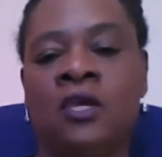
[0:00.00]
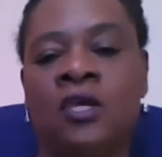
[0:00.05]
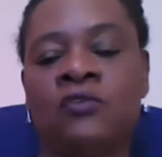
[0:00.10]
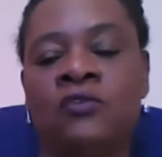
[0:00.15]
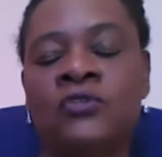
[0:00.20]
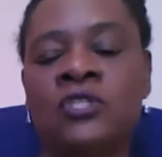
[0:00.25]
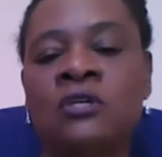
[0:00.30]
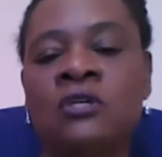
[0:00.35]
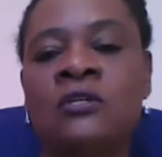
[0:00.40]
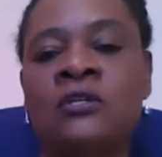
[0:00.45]
of
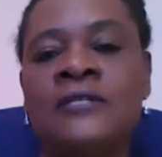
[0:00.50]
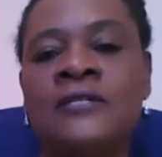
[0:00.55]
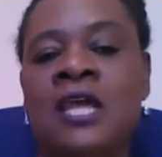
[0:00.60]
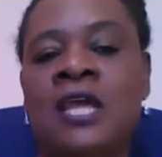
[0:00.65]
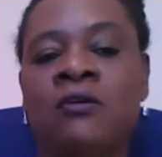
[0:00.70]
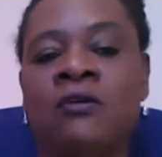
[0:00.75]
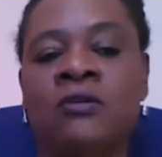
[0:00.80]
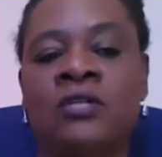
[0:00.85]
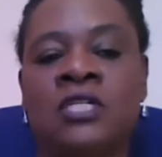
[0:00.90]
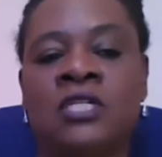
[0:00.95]

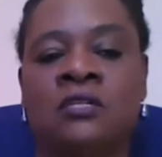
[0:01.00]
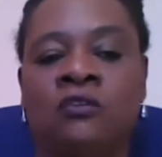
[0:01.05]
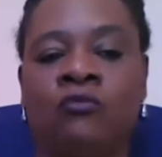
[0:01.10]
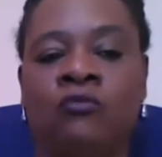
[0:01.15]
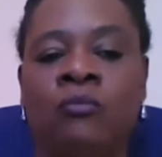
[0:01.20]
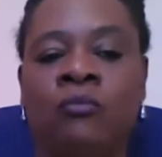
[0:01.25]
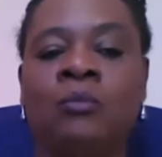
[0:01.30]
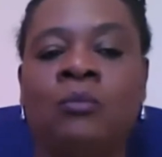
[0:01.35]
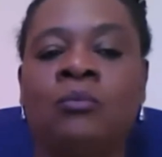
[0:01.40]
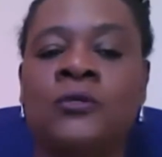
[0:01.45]
solidarity, of
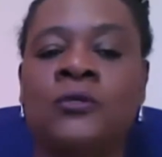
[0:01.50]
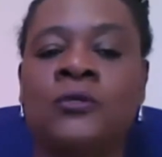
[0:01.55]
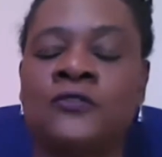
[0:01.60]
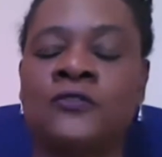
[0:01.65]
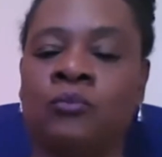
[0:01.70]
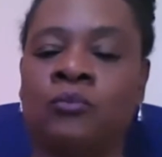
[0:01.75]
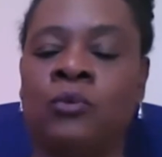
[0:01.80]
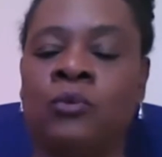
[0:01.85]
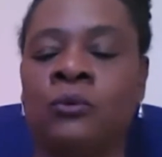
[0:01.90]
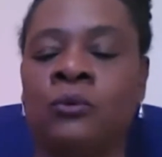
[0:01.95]
members
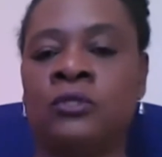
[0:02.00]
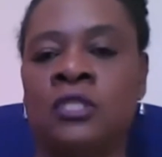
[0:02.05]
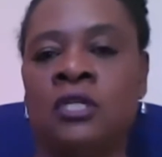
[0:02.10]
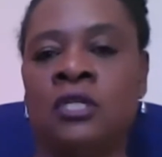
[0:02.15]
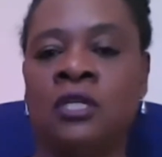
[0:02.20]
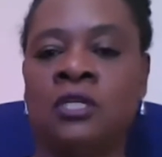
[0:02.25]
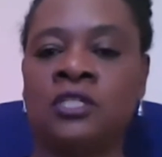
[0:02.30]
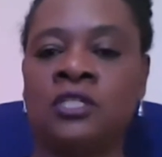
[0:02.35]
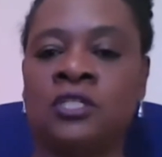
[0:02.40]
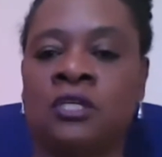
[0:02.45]
supporting
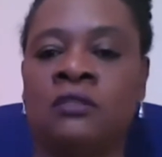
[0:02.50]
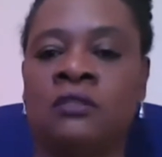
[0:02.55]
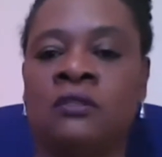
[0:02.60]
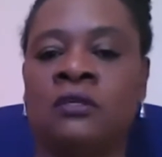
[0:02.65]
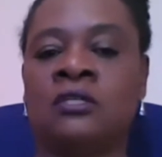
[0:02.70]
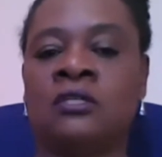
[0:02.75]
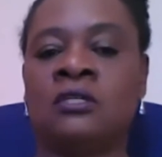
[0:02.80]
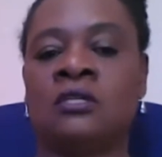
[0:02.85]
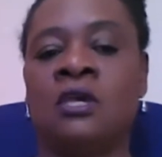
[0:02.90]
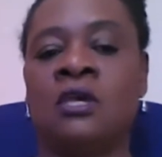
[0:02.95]
each
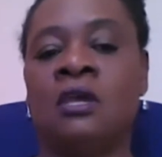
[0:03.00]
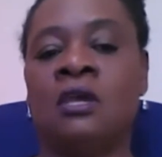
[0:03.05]
other